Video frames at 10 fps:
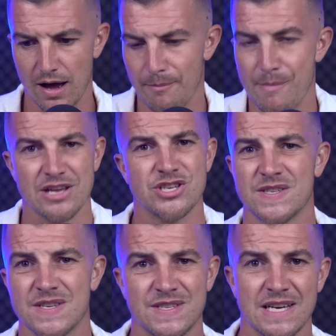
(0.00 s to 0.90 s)

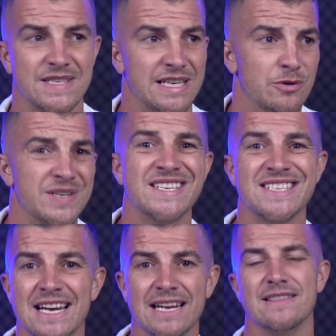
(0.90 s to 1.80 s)
Manchester City, who are
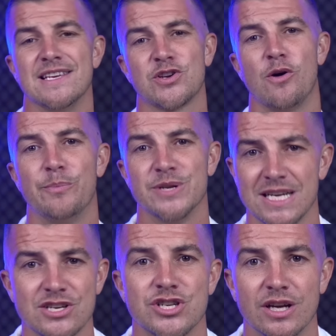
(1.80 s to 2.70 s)
still in this
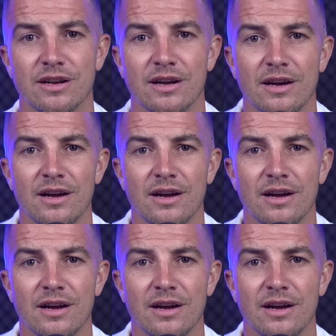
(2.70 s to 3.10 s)
competition.